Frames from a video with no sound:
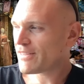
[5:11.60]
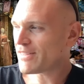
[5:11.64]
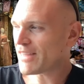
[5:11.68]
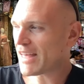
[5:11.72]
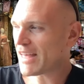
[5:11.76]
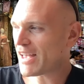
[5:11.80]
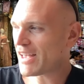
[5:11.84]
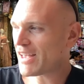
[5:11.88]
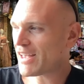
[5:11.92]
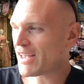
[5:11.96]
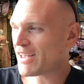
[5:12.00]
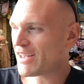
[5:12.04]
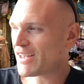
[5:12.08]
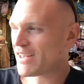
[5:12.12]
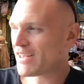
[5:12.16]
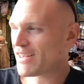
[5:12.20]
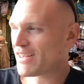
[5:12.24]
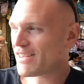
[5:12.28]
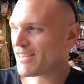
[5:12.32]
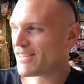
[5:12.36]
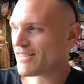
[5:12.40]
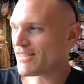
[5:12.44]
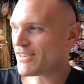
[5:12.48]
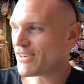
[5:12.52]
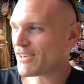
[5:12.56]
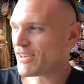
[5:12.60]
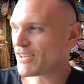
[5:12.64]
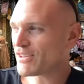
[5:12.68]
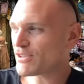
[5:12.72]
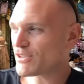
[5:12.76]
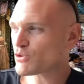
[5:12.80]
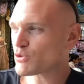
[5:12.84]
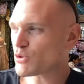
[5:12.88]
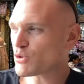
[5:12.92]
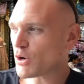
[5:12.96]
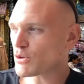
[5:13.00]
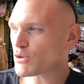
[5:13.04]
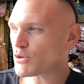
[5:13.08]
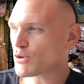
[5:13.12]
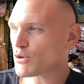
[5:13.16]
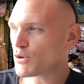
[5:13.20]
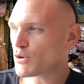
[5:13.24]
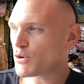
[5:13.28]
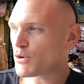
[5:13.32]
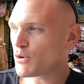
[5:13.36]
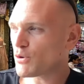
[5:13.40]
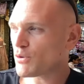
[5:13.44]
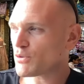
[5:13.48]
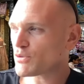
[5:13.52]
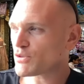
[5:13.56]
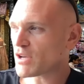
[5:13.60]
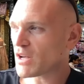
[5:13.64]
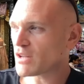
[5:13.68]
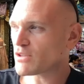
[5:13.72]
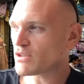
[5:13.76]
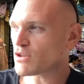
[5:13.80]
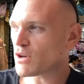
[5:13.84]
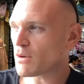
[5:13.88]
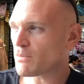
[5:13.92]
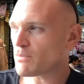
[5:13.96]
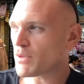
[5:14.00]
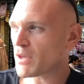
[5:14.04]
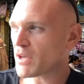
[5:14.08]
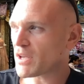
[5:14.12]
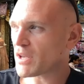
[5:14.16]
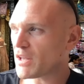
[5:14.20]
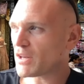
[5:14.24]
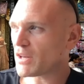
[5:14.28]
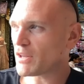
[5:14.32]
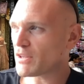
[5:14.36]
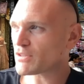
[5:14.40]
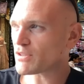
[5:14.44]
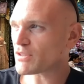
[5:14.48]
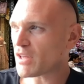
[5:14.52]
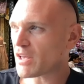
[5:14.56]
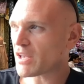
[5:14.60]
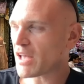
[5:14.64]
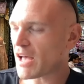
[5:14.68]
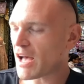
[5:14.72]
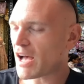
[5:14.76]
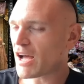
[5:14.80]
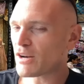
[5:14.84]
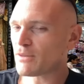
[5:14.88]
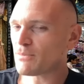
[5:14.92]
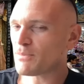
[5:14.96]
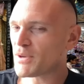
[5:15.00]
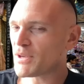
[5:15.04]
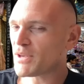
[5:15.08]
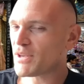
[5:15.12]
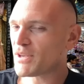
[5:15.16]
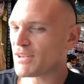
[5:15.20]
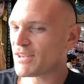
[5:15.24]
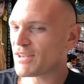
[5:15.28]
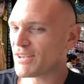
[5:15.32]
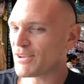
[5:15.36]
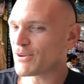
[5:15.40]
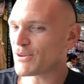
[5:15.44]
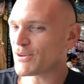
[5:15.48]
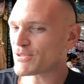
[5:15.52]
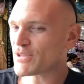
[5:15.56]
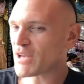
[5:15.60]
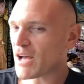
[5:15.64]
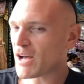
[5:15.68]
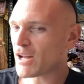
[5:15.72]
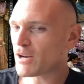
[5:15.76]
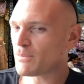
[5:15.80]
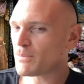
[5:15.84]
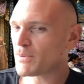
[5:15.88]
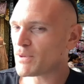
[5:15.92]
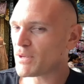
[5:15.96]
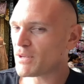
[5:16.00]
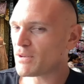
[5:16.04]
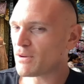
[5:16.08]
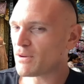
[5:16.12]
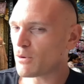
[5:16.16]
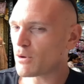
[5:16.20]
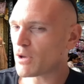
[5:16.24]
they the instructor said something, and he's like, "How to be?" He goes, "How to be?"